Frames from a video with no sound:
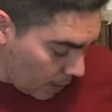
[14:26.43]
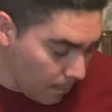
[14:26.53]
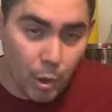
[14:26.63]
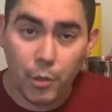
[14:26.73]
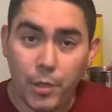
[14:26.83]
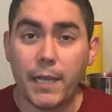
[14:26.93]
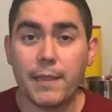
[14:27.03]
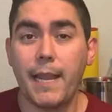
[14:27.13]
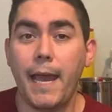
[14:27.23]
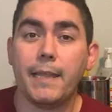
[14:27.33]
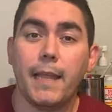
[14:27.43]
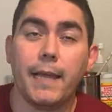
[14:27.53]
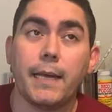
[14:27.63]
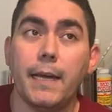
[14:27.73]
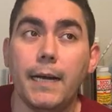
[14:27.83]
balloon kit that had
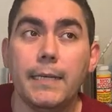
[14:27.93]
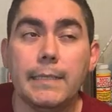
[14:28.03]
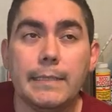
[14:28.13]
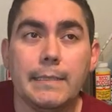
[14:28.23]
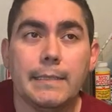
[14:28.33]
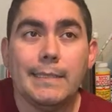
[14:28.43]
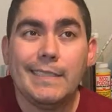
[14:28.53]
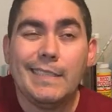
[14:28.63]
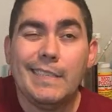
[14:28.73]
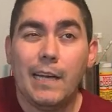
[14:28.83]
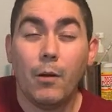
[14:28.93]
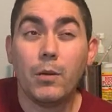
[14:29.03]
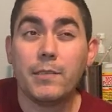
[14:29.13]
like I want